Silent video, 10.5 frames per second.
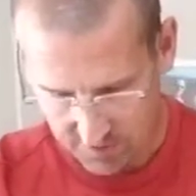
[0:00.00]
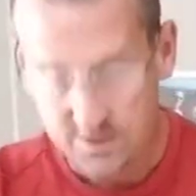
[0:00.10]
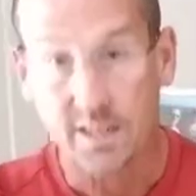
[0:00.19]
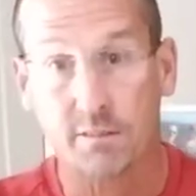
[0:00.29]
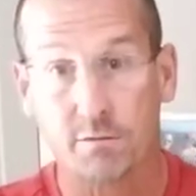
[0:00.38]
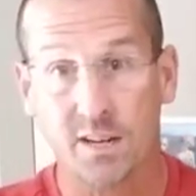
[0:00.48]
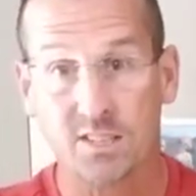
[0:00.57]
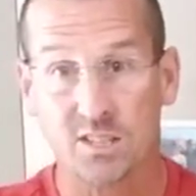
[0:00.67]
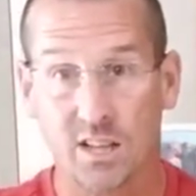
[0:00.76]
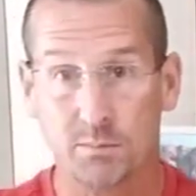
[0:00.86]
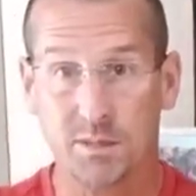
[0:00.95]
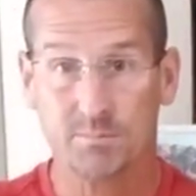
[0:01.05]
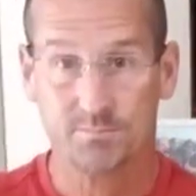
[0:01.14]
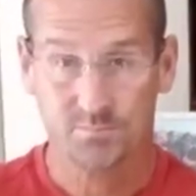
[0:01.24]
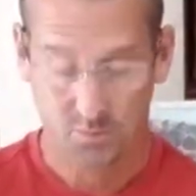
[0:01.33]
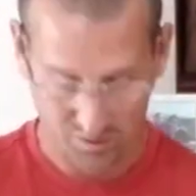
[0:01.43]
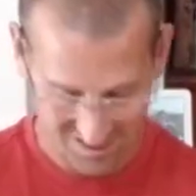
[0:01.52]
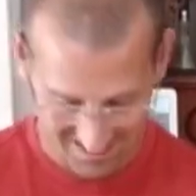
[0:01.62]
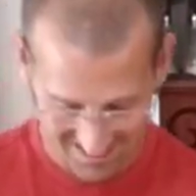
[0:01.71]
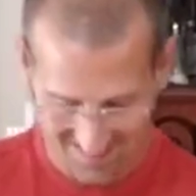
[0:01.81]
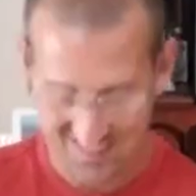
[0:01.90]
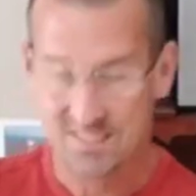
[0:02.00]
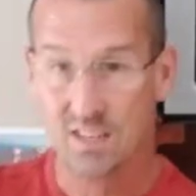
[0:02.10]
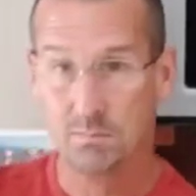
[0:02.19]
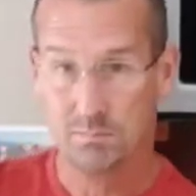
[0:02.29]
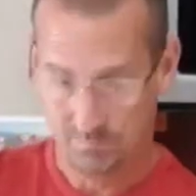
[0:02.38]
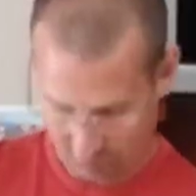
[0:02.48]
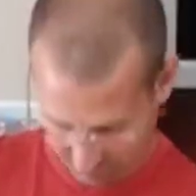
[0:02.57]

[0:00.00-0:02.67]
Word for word: is take a fresh lemon, slice this up,